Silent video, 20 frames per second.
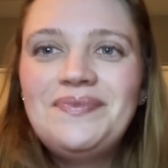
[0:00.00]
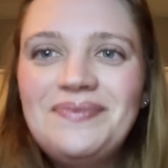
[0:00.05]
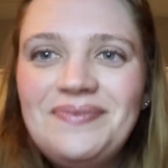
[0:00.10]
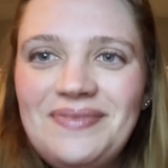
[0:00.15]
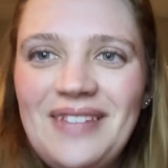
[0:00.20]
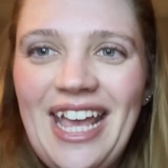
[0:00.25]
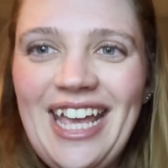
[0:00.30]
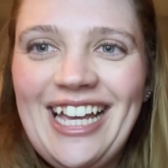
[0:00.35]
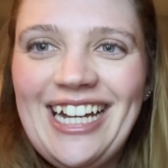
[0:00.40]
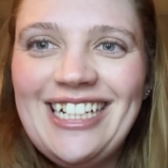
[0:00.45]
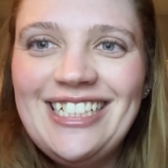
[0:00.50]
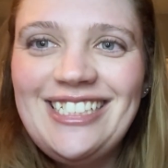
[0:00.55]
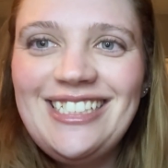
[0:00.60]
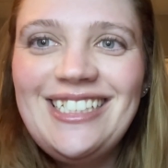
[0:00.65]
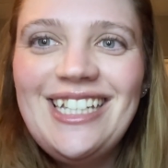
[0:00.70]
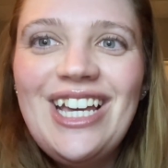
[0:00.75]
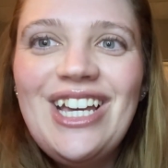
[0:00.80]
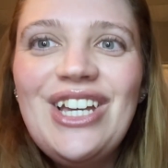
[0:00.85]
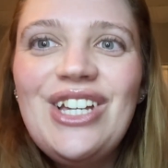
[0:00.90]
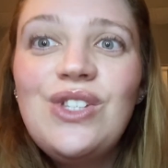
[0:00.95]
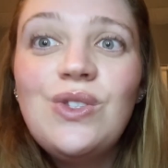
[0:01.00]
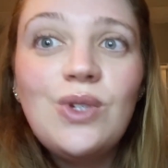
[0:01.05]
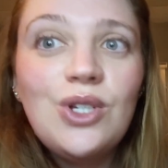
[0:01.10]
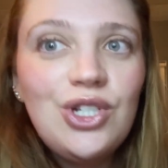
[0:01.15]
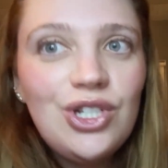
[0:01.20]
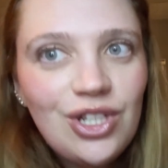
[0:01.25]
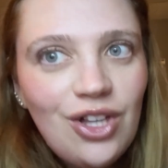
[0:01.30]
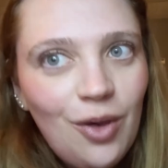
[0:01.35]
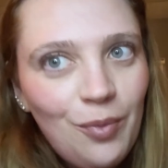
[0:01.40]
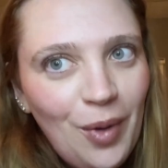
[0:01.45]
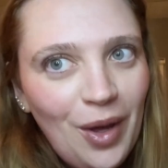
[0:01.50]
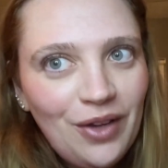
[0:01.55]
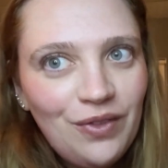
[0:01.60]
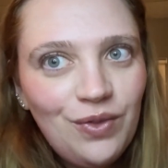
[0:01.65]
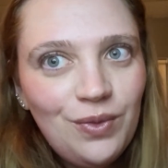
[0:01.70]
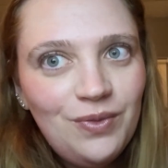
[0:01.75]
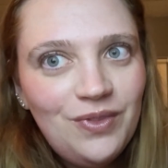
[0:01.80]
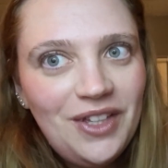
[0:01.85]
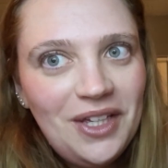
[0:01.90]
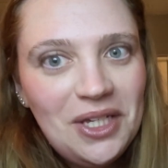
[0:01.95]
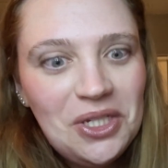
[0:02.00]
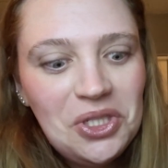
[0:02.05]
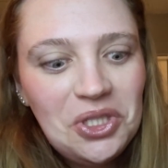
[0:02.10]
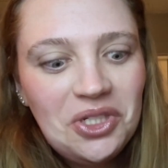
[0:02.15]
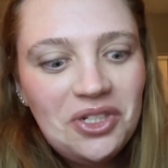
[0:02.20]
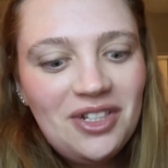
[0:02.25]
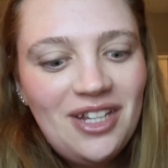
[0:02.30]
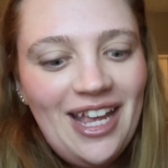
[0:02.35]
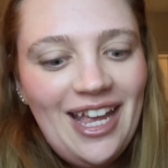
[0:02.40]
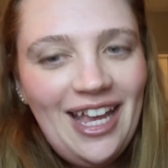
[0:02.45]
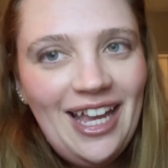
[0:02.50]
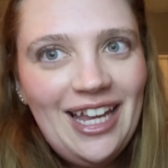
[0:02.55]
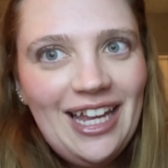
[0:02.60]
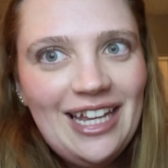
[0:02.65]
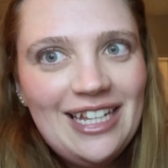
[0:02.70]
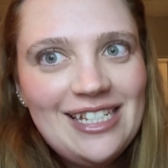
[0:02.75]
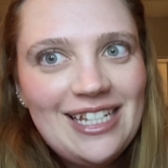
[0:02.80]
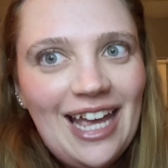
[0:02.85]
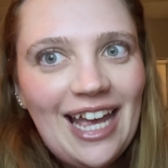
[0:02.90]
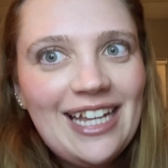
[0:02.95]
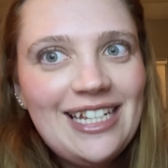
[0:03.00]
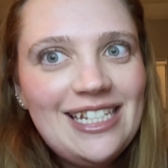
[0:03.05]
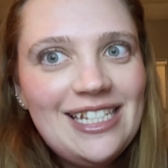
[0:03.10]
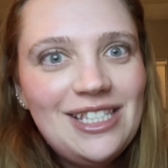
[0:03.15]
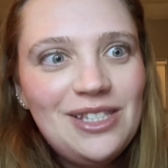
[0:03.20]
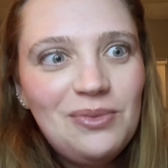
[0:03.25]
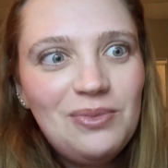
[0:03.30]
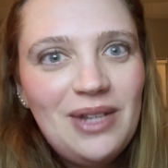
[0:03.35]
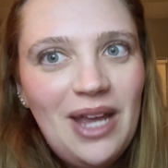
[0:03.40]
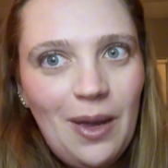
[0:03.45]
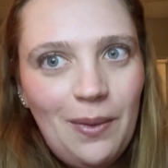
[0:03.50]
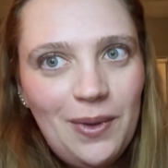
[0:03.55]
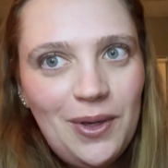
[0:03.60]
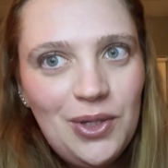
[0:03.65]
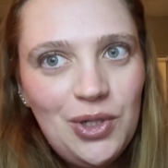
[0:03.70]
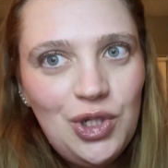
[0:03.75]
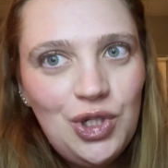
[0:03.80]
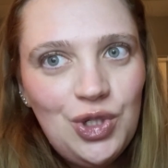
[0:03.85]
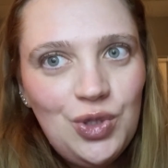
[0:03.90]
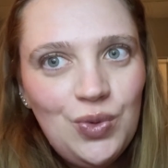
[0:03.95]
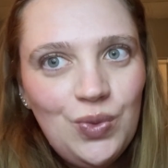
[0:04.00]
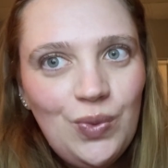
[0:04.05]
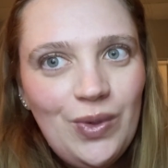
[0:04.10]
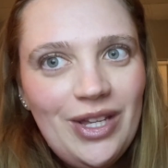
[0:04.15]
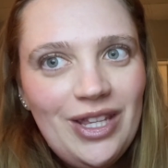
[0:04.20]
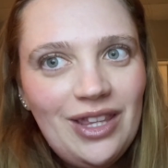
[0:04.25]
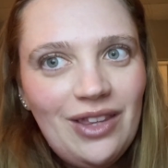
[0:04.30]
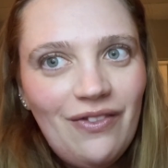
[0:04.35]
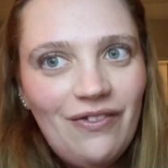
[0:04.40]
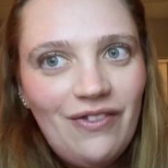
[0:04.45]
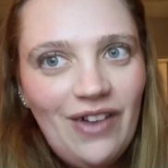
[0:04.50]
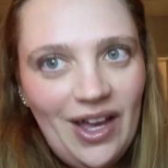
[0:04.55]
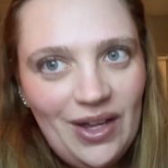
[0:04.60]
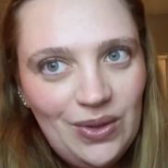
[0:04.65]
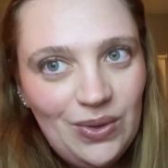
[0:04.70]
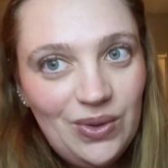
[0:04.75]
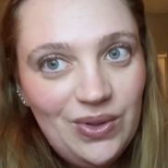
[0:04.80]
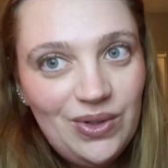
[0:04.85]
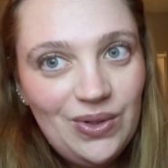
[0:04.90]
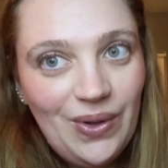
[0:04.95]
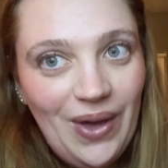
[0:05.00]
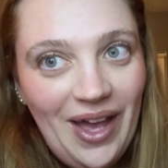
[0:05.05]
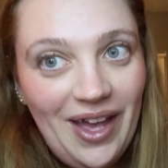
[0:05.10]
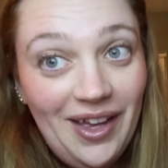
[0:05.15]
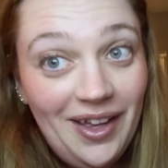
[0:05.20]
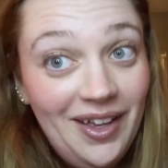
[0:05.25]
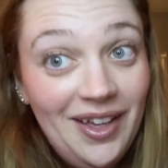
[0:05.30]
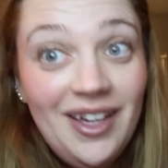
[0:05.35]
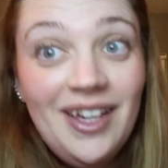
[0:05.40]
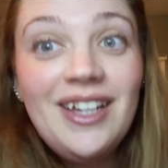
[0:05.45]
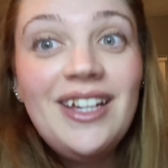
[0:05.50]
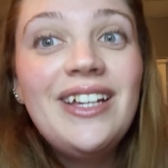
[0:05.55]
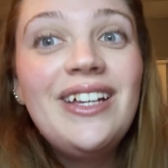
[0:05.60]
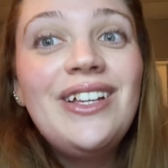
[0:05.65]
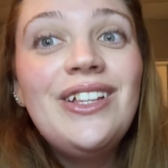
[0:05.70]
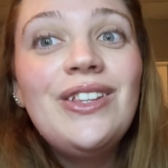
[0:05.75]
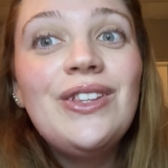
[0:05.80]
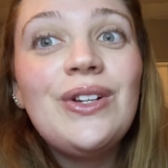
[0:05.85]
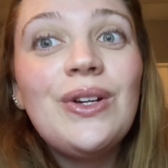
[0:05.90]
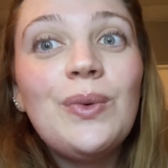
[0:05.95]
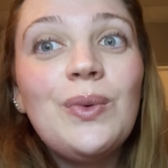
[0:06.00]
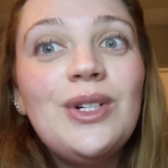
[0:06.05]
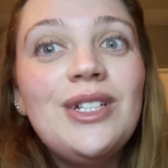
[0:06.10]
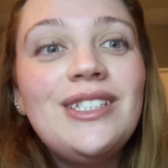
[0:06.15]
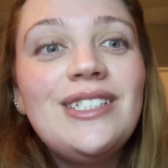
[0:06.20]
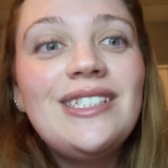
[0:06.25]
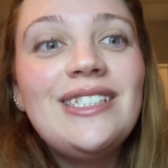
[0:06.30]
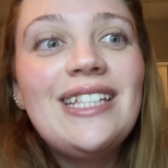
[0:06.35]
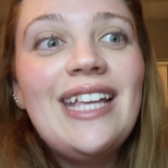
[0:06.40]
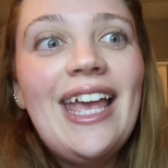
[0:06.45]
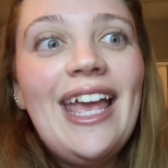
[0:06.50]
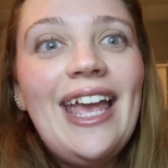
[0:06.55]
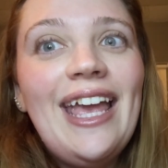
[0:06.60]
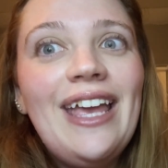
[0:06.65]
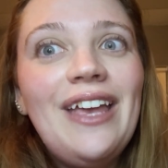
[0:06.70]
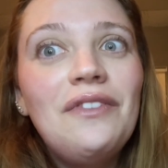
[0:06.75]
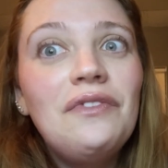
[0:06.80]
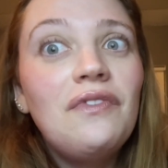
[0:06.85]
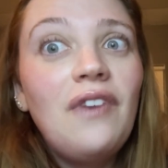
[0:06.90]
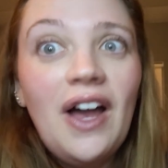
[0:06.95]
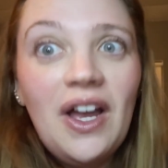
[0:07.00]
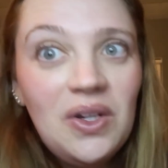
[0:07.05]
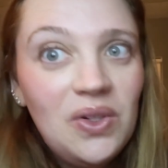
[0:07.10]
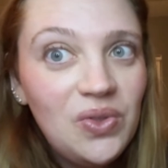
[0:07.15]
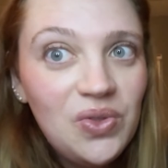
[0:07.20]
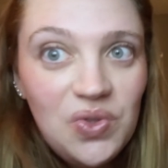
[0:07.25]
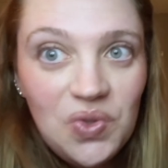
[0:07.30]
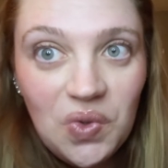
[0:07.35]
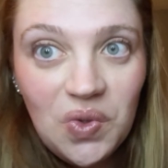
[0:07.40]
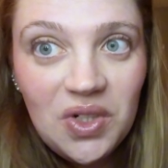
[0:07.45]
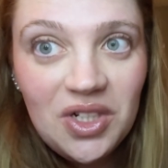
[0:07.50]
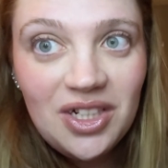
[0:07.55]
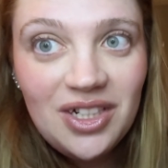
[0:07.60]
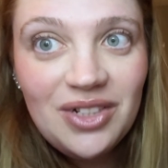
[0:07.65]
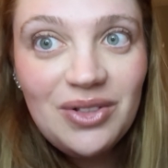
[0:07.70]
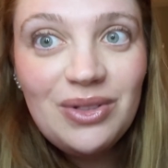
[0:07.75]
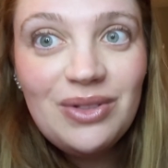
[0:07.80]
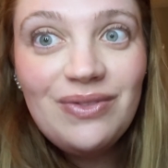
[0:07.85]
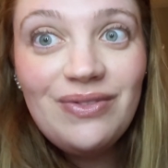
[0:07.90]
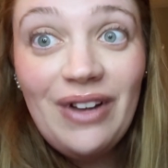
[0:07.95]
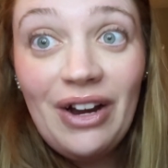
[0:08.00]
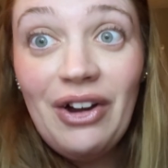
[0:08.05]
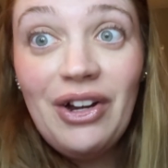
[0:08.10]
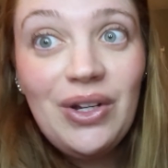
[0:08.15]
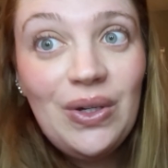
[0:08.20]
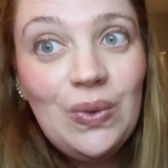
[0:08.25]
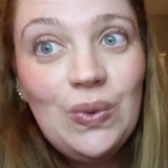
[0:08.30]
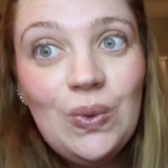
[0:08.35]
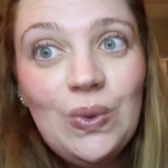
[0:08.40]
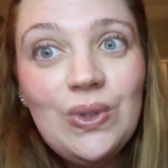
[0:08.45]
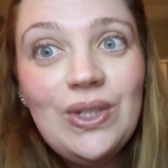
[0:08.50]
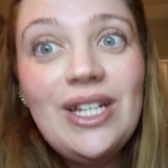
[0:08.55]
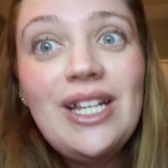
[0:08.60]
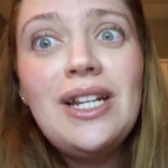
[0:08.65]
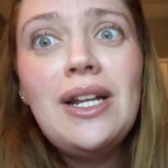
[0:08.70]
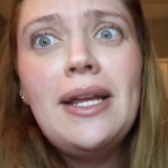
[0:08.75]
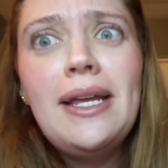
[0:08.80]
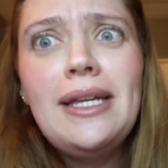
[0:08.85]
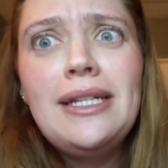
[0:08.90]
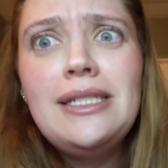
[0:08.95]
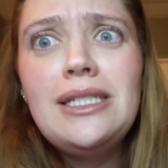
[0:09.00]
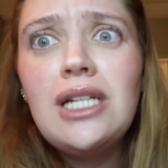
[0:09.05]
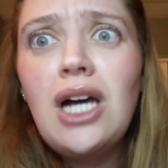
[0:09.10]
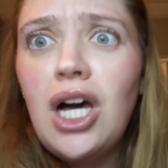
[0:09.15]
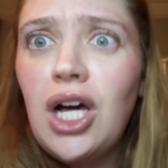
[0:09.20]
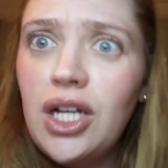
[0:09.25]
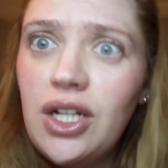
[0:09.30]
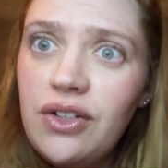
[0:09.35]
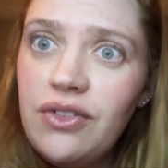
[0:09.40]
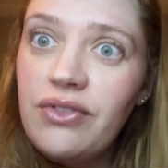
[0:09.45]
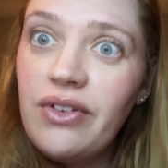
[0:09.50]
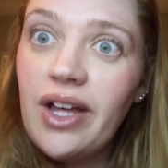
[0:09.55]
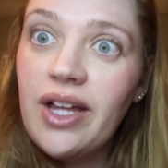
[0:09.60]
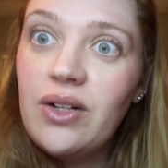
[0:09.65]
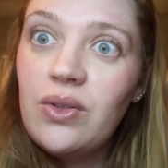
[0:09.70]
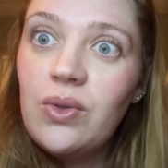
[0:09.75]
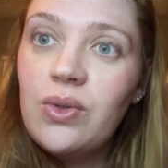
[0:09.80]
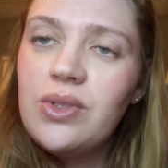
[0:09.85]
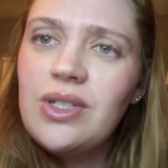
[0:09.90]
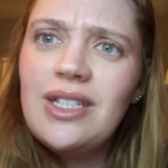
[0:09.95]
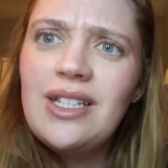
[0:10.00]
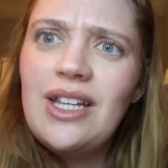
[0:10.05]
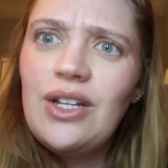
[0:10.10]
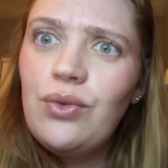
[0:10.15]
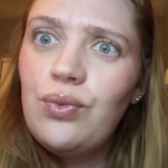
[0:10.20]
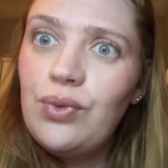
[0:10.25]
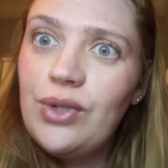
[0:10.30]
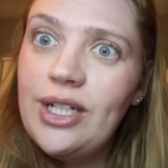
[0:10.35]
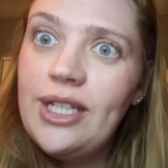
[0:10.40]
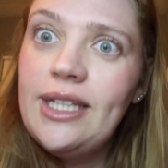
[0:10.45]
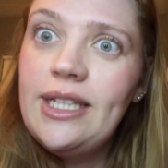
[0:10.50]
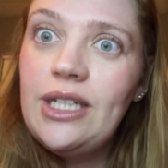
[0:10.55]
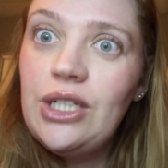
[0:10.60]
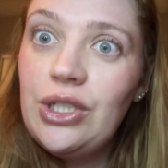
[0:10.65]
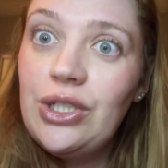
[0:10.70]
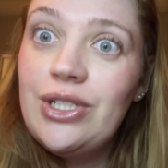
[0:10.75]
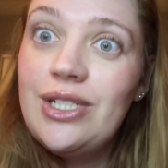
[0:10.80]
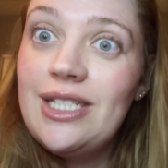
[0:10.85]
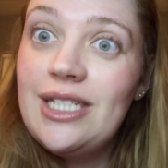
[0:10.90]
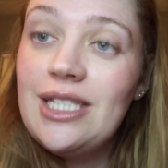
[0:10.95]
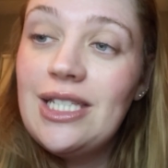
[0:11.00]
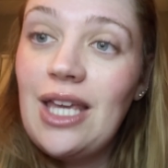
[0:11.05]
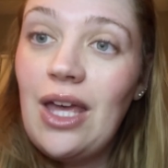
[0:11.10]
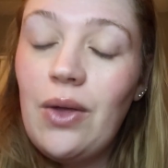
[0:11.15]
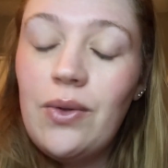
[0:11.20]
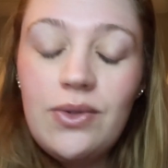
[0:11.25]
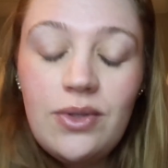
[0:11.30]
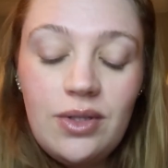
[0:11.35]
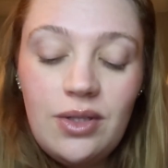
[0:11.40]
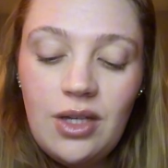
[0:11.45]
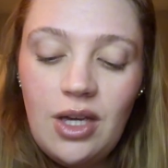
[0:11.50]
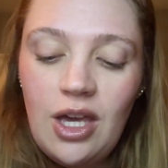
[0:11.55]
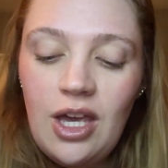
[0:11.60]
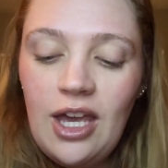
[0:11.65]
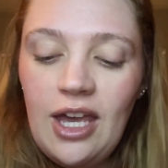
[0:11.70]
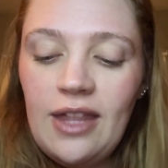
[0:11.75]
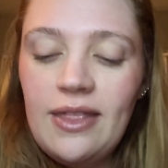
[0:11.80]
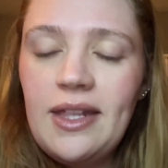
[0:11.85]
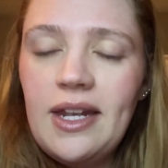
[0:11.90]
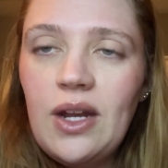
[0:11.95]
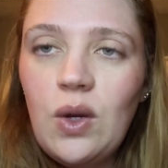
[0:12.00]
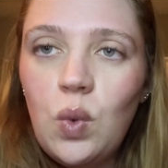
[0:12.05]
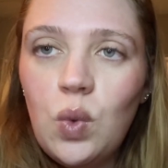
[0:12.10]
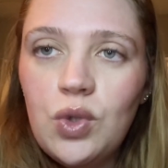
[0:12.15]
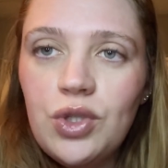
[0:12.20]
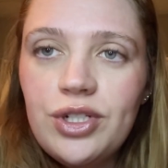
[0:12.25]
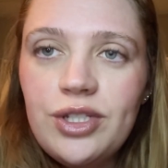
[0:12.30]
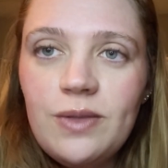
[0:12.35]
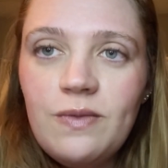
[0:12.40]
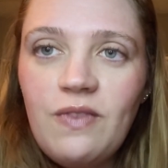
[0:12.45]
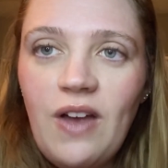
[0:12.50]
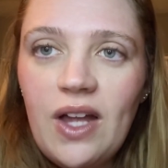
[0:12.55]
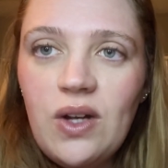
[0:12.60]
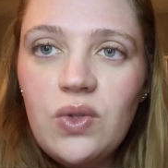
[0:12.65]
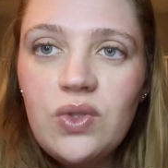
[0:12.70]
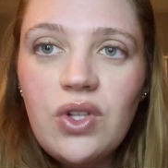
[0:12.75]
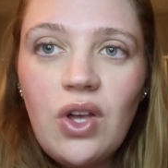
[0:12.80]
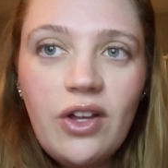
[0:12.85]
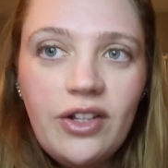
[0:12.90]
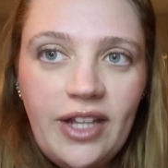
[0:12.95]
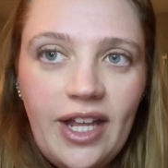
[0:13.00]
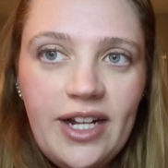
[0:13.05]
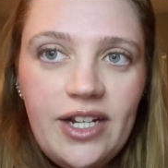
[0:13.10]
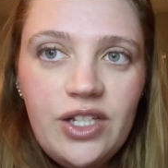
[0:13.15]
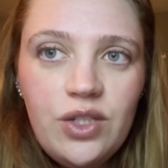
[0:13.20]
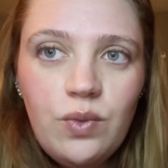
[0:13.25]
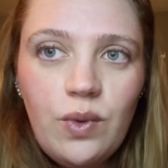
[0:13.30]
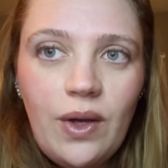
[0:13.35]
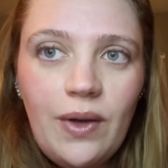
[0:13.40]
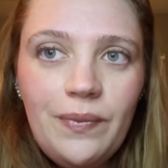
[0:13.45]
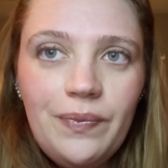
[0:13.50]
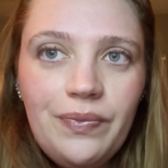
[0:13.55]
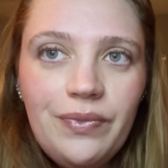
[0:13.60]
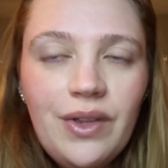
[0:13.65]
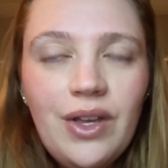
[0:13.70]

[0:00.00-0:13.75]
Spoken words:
Hey guys, so I just got back from vacation and I did some damage with vinyls, okay? There was a vinyl store. It was very cool. They had a ton of vinyls and like really good discounts. And then I ordered some vinyls online as well.